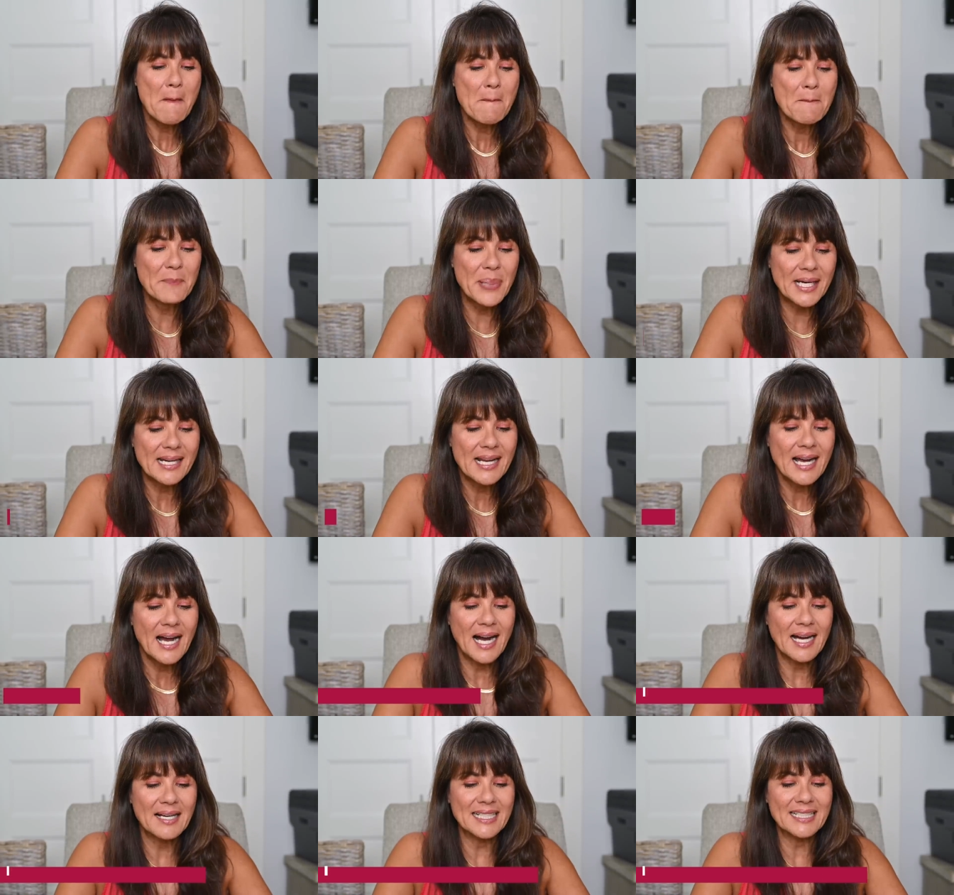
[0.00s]
But
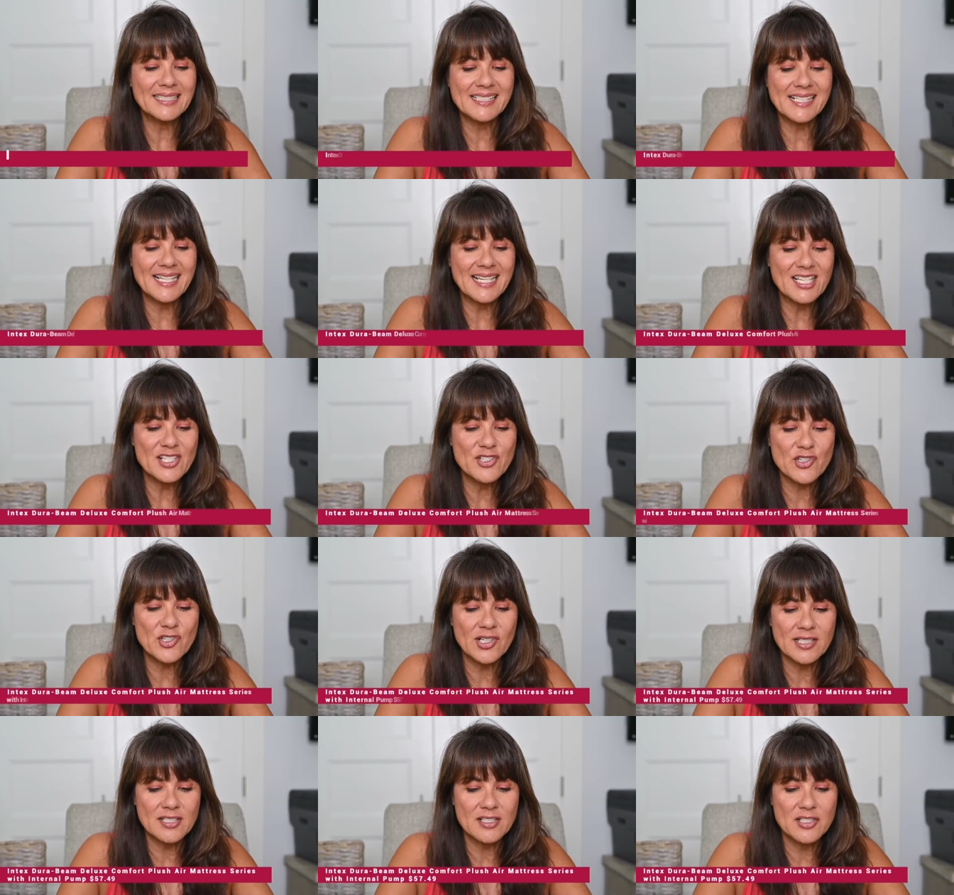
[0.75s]
uh, it's the
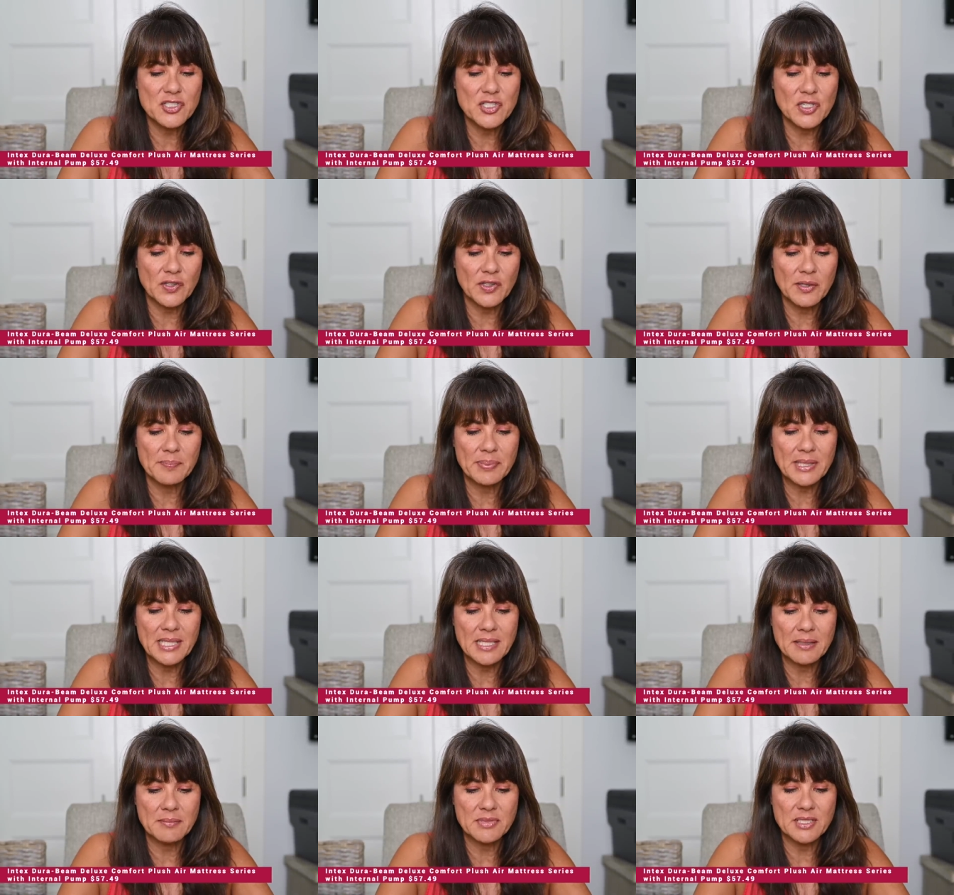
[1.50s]
Intex
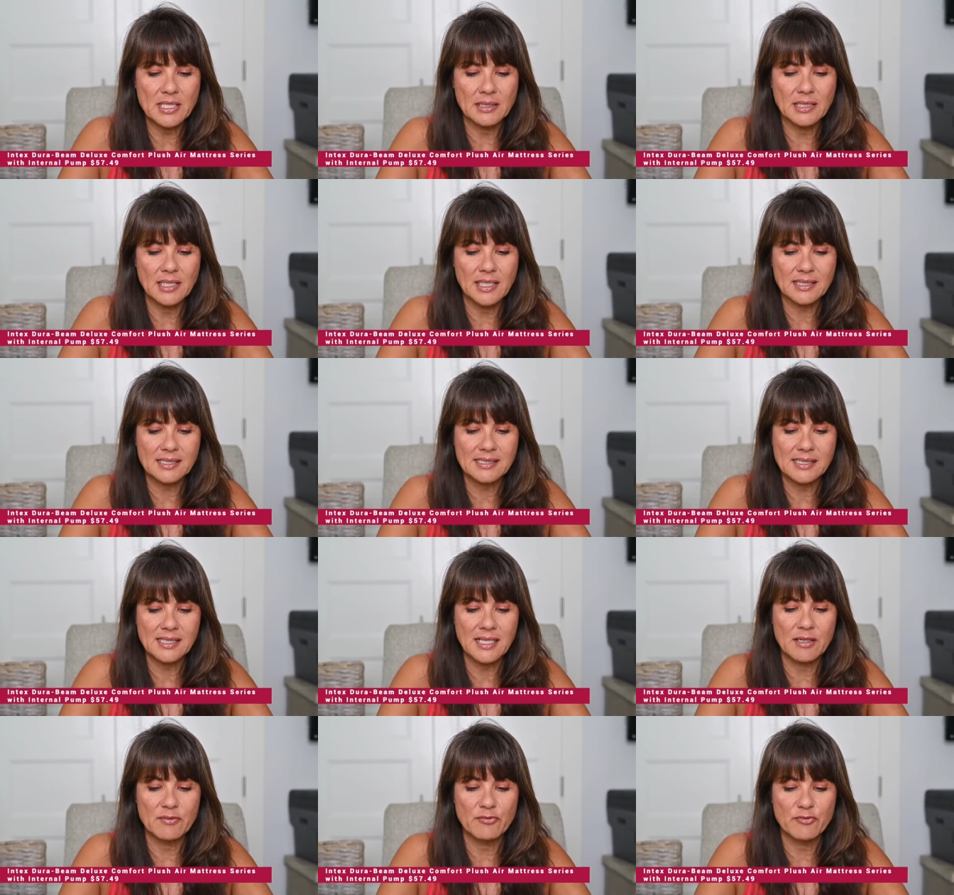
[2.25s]
Dura-Beam Deluxe
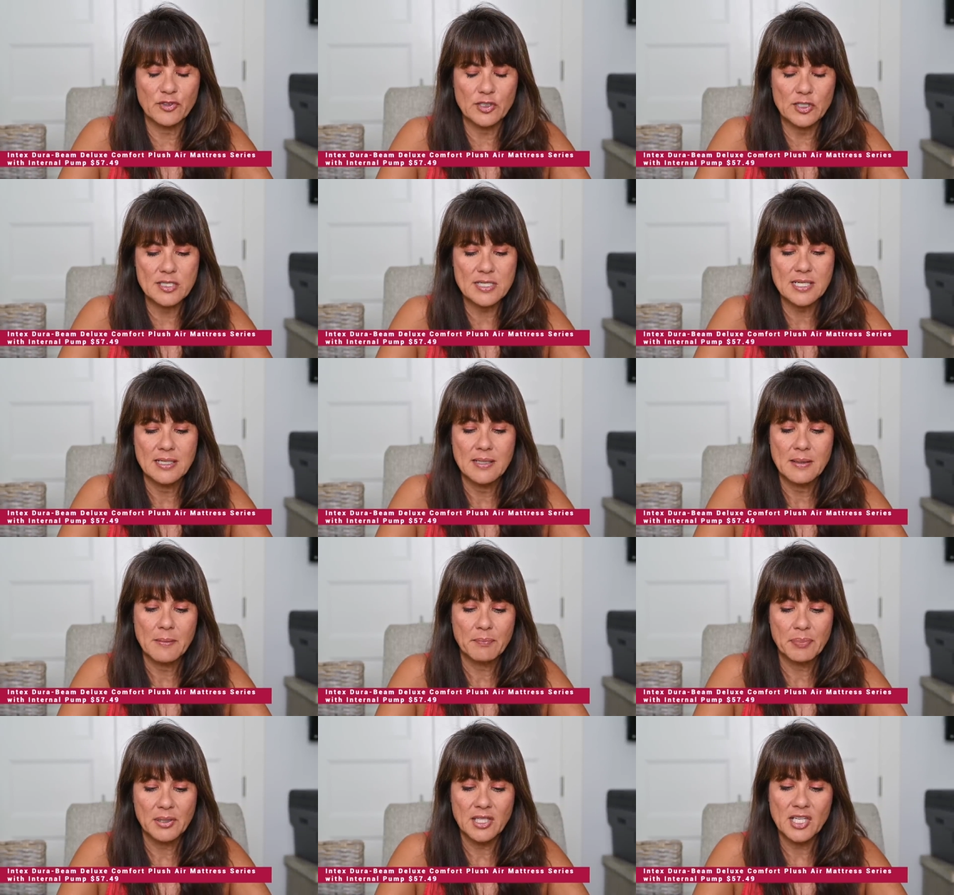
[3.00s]
Comfort
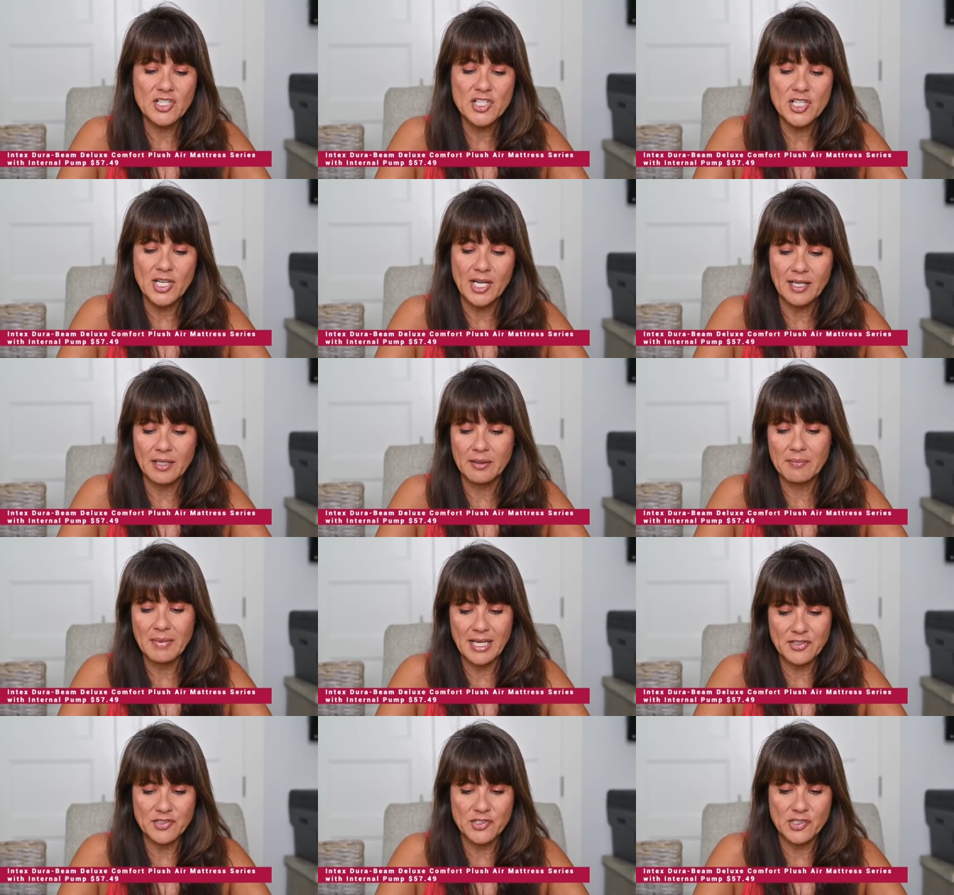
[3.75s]
Plush Air
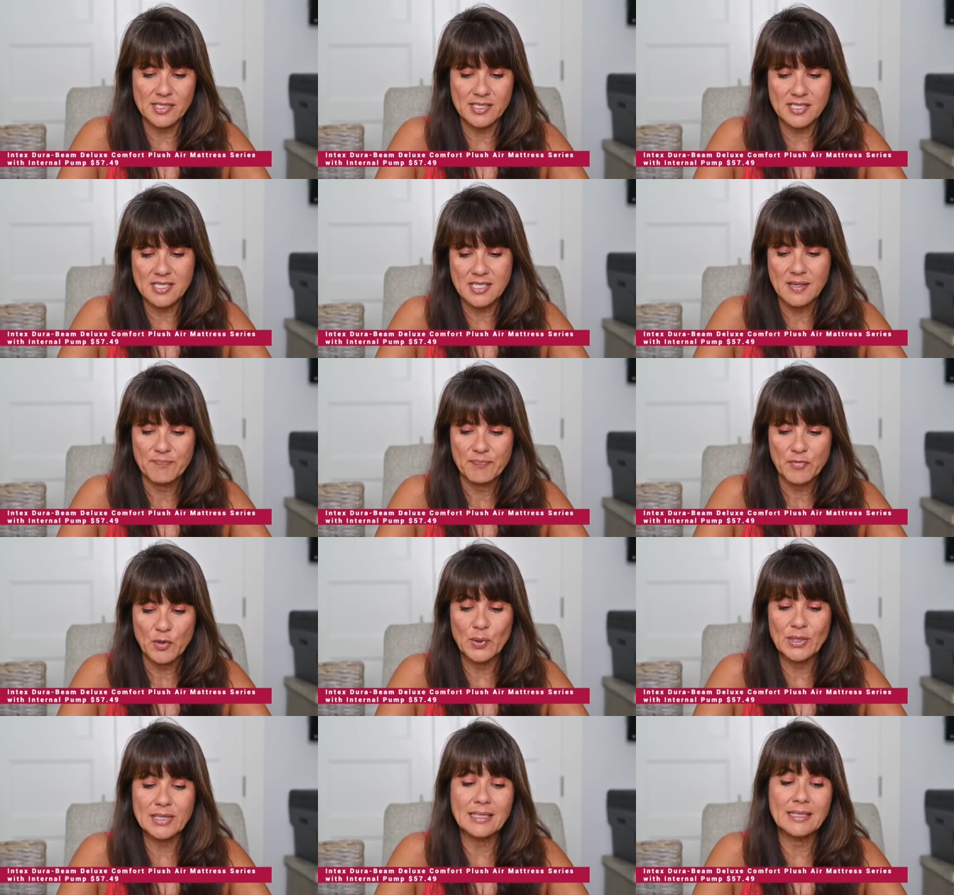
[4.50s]
Mattress
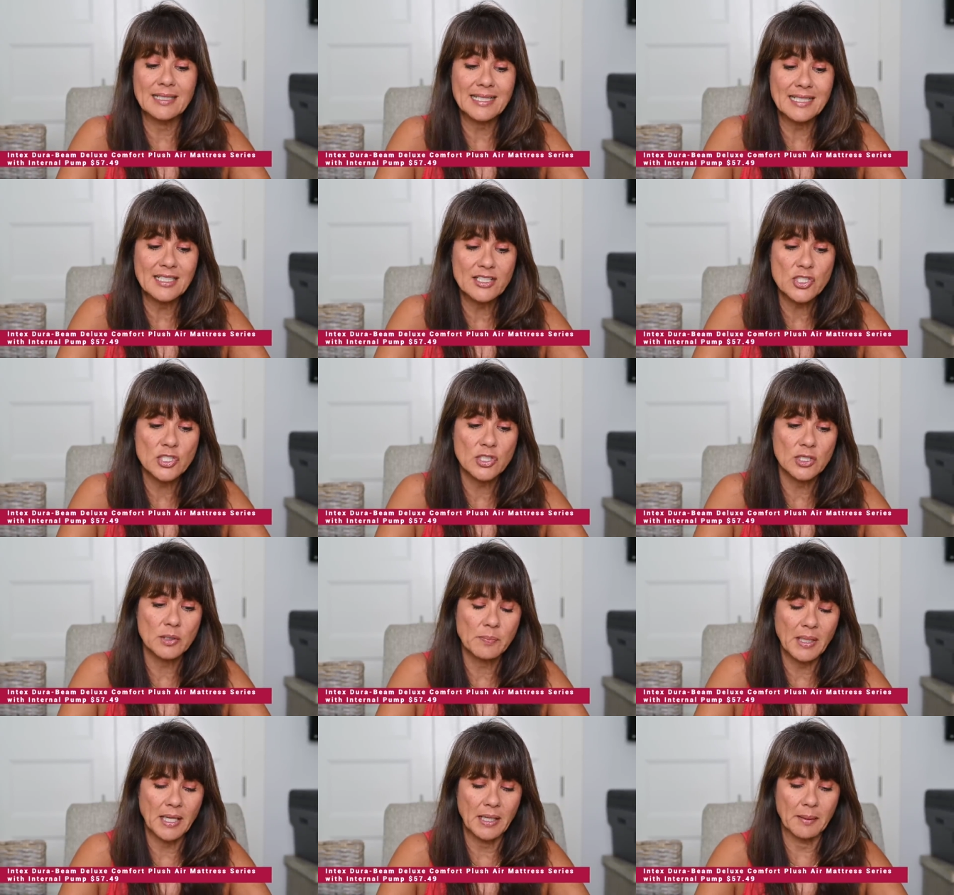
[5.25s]
with an
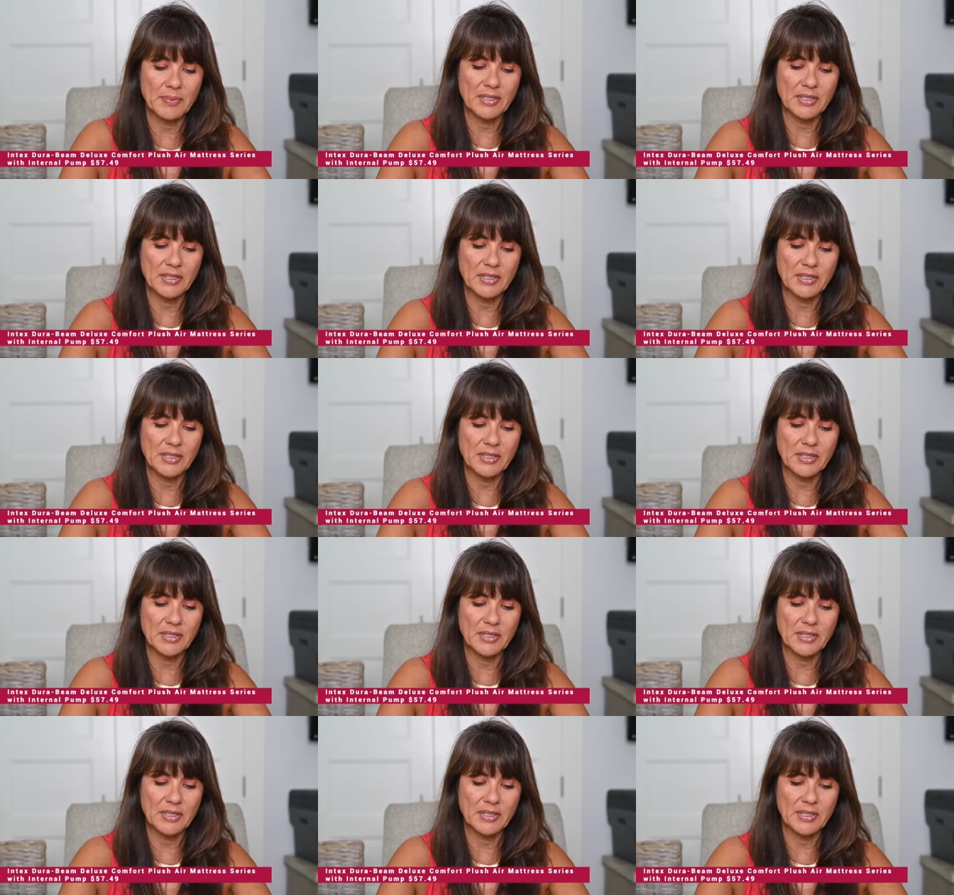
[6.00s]
internal pump.